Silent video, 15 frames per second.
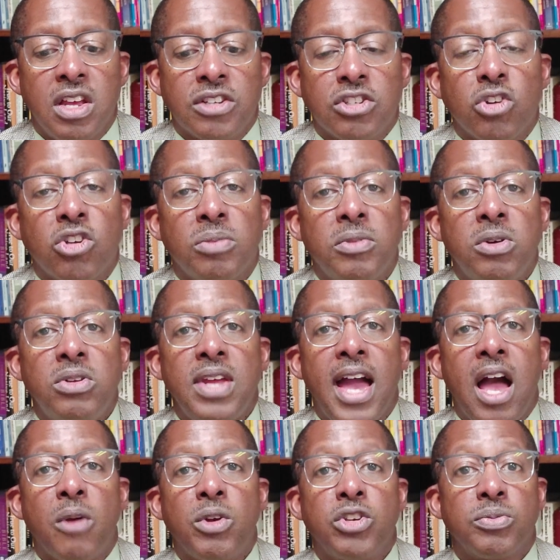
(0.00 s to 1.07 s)
So community
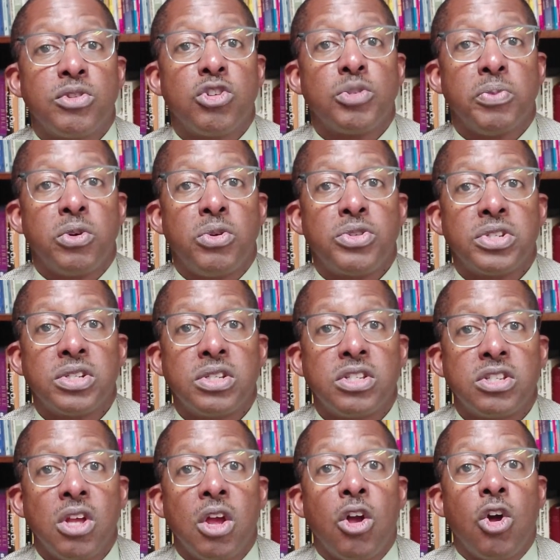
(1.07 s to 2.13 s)
outreach of those
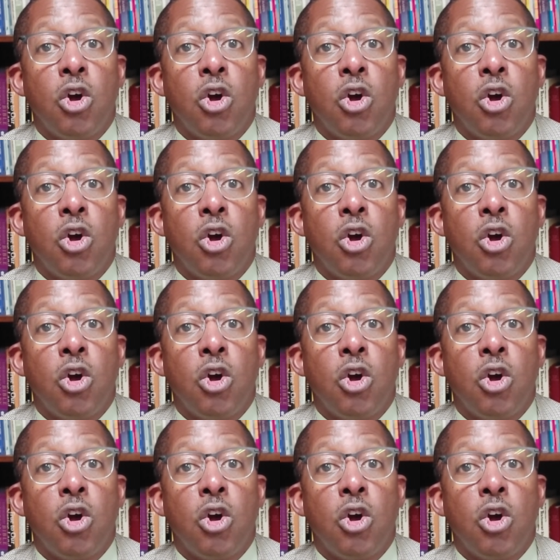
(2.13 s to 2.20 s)
persons